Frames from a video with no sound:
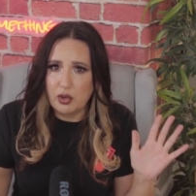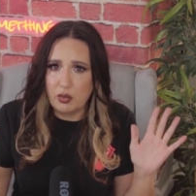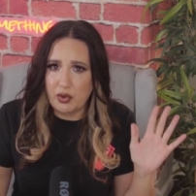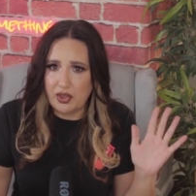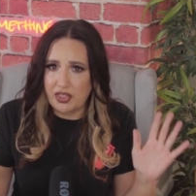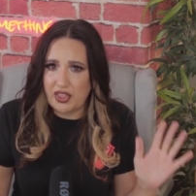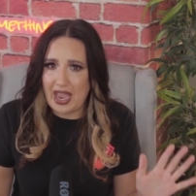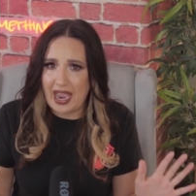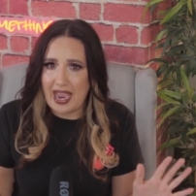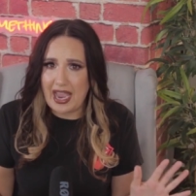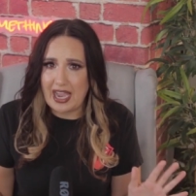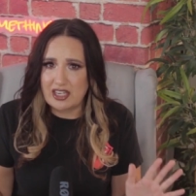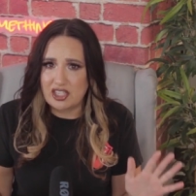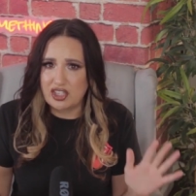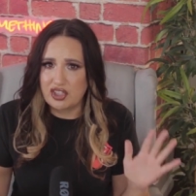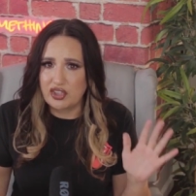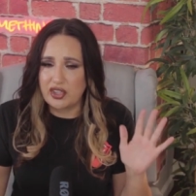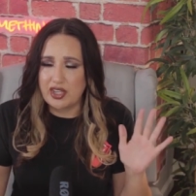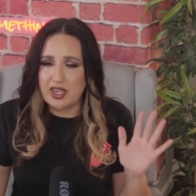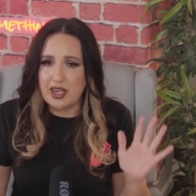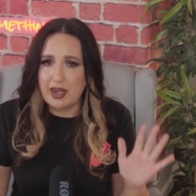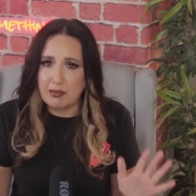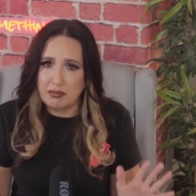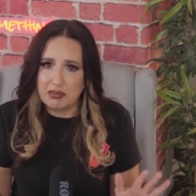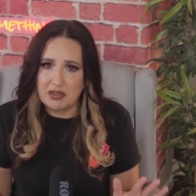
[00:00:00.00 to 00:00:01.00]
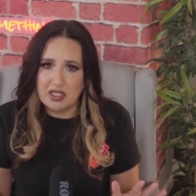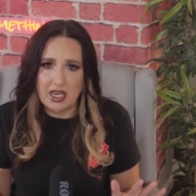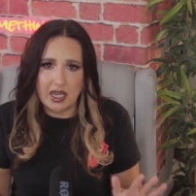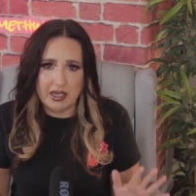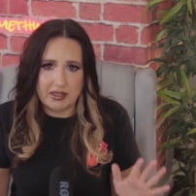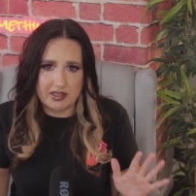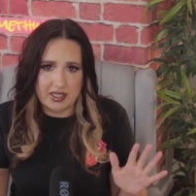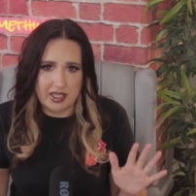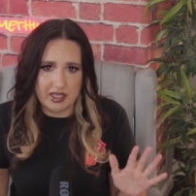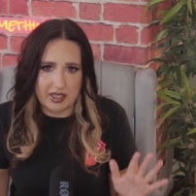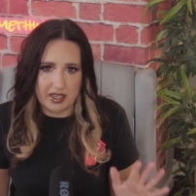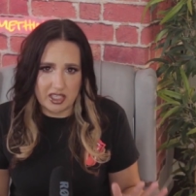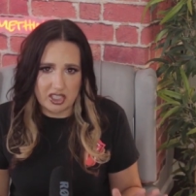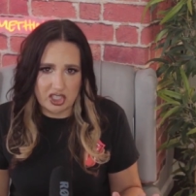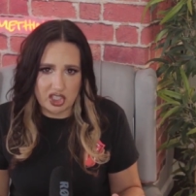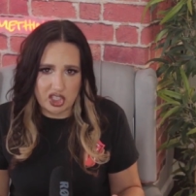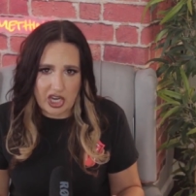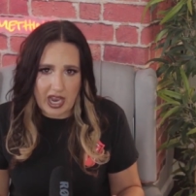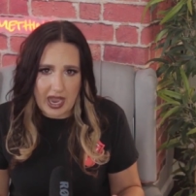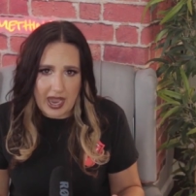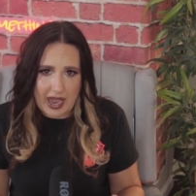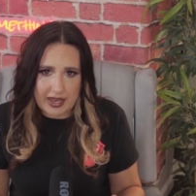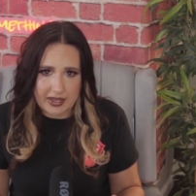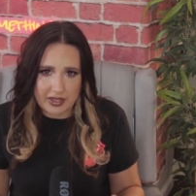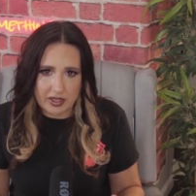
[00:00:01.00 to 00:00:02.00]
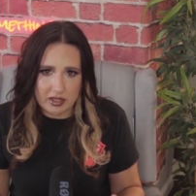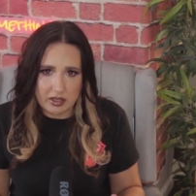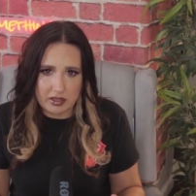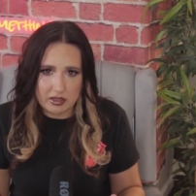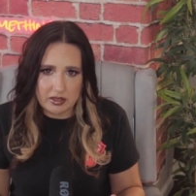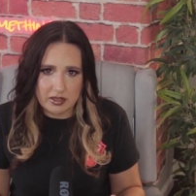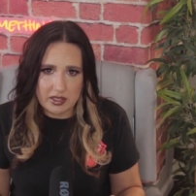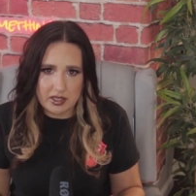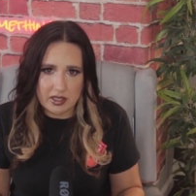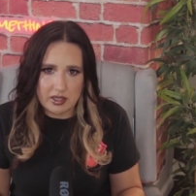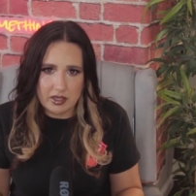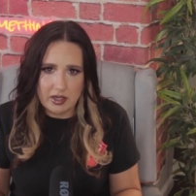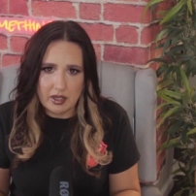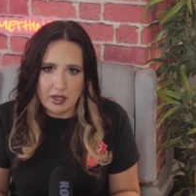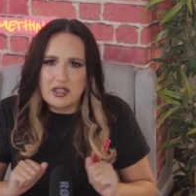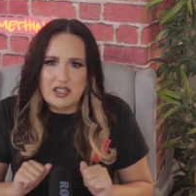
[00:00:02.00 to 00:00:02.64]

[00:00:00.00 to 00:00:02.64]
with actually abducting a child